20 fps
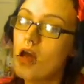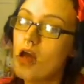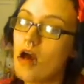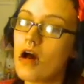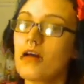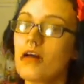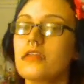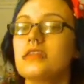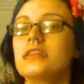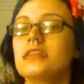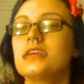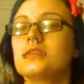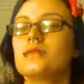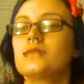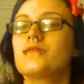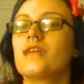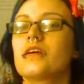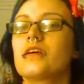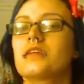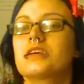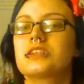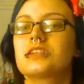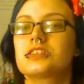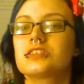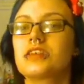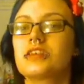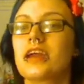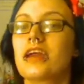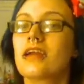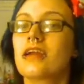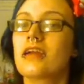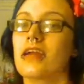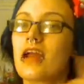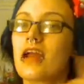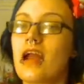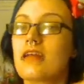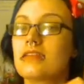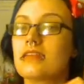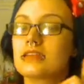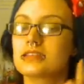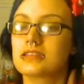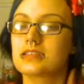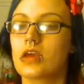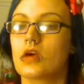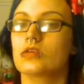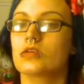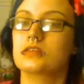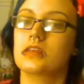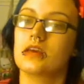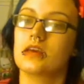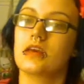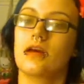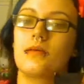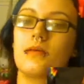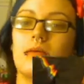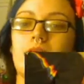all the things we found yesterday and the scales they come